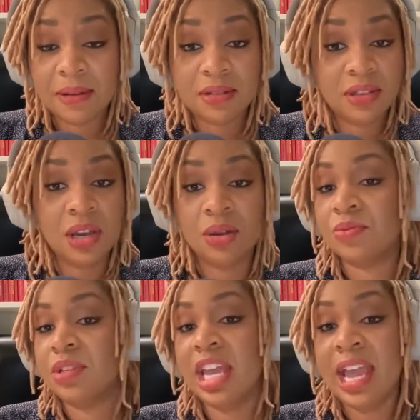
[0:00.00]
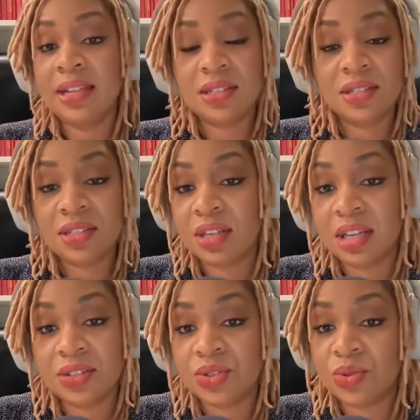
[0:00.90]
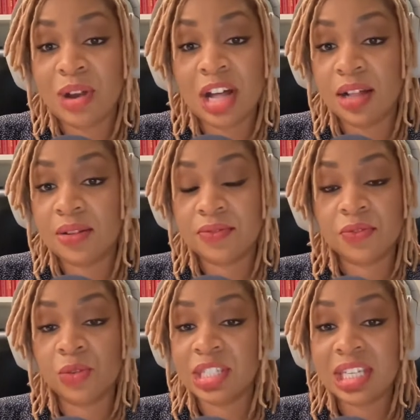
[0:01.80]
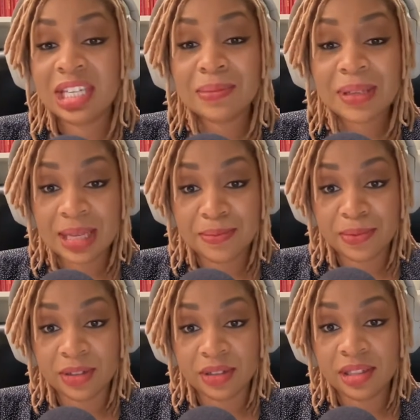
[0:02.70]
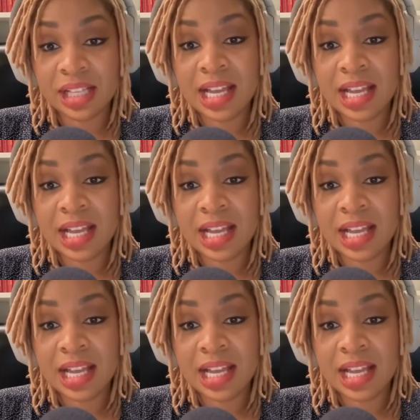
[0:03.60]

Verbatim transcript: you know, eight to 12, 14 people.